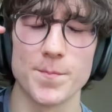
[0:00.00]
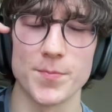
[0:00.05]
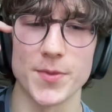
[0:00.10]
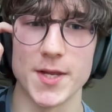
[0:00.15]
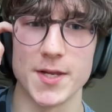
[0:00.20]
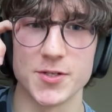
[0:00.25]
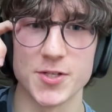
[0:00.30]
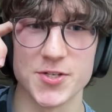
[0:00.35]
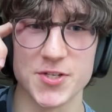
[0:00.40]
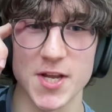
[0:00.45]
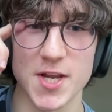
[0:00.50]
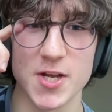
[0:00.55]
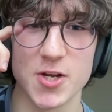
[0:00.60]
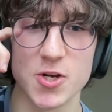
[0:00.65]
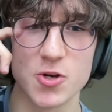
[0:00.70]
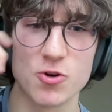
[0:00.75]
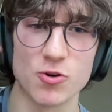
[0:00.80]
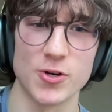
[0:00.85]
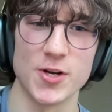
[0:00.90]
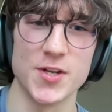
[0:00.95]
It does
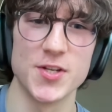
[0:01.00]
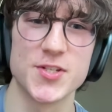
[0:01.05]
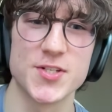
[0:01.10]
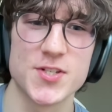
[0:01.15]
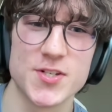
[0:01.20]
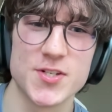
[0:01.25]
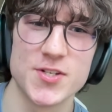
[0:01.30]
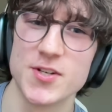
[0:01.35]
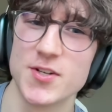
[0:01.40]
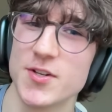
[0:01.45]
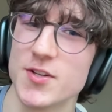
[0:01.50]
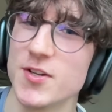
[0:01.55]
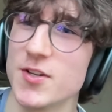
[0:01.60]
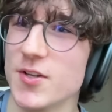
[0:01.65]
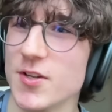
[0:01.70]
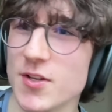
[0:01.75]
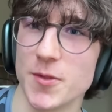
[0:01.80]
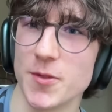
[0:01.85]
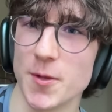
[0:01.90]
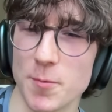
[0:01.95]
increase,
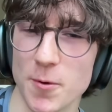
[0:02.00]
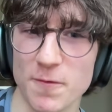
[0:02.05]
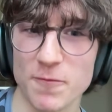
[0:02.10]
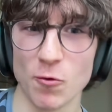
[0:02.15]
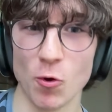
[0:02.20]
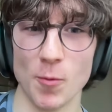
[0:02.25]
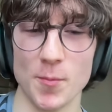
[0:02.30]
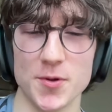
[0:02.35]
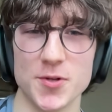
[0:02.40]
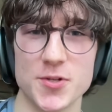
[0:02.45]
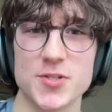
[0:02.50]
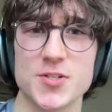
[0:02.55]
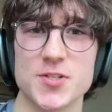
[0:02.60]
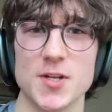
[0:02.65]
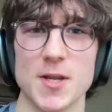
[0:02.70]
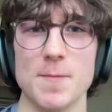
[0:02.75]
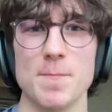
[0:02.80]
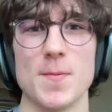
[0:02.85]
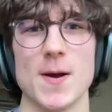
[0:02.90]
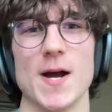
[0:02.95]
the performance
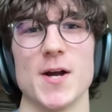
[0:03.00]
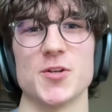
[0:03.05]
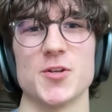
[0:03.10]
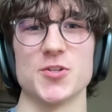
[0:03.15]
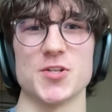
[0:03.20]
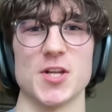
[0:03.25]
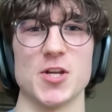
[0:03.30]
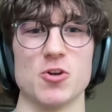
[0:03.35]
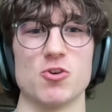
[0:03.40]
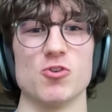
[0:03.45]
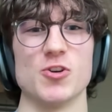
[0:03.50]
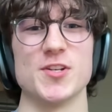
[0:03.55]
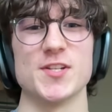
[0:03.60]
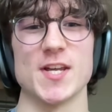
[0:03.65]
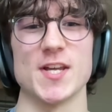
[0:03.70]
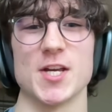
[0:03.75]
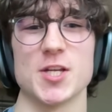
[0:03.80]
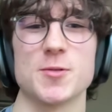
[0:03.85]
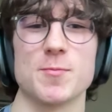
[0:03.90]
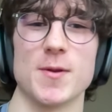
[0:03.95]
impact does increase
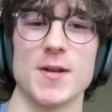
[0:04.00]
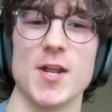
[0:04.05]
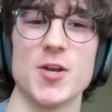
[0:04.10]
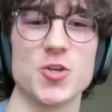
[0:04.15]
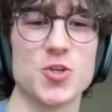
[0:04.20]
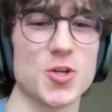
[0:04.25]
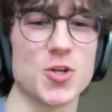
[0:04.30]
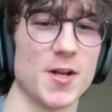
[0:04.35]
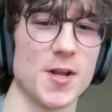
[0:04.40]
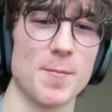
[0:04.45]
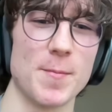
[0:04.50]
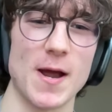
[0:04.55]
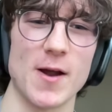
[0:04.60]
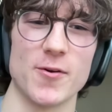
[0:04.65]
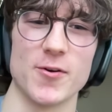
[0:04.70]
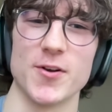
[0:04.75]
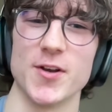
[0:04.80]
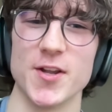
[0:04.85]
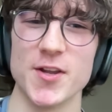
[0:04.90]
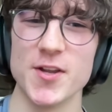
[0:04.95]
exponentially,
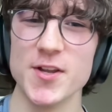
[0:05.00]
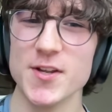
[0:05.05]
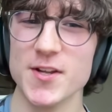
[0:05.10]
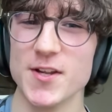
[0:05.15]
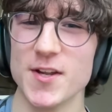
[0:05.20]
apparently.